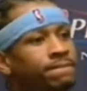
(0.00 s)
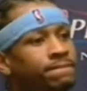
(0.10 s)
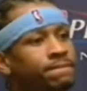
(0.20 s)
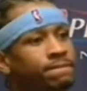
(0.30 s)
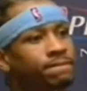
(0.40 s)

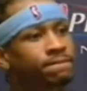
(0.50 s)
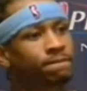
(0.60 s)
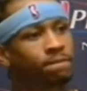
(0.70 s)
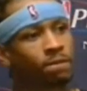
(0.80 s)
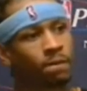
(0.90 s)
Um,
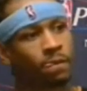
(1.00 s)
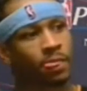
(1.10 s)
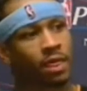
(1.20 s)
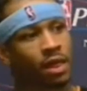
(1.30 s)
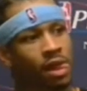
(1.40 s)

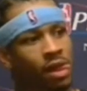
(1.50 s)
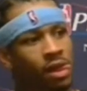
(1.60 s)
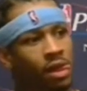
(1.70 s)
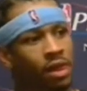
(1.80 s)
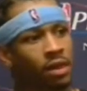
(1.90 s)
do you still
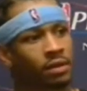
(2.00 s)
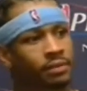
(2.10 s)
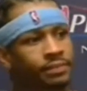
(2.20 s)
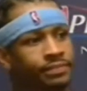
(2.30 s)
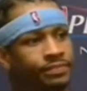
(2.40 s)
get
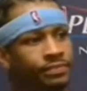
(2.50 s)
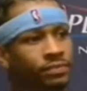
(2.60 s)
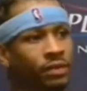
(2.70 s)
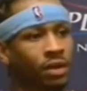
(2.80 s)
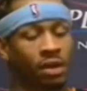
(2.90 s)
nervous or, or
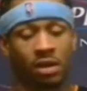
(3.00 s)
no?